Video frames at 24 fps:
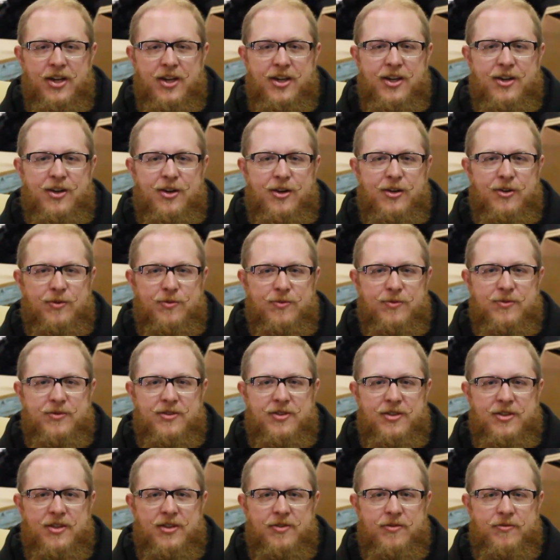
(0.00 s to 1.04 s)
you know,
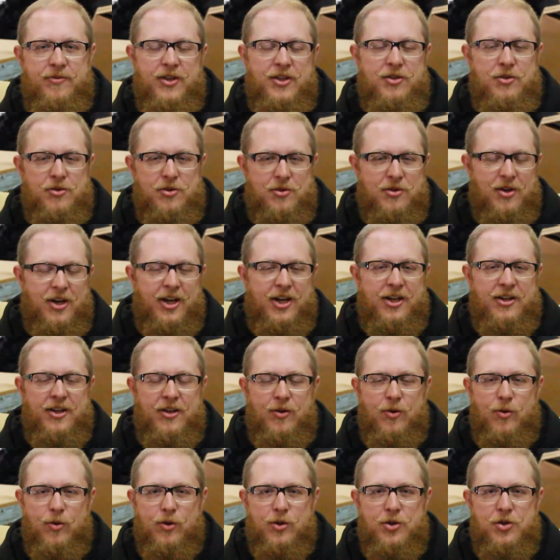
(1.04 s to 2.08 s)
Victor Shrek and
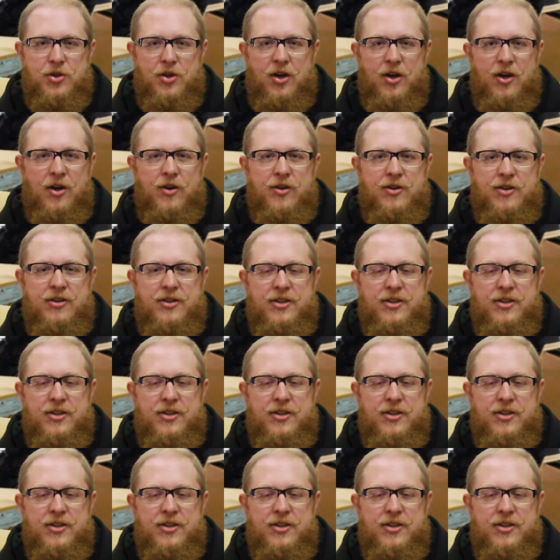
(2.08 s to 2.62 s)
a horror show.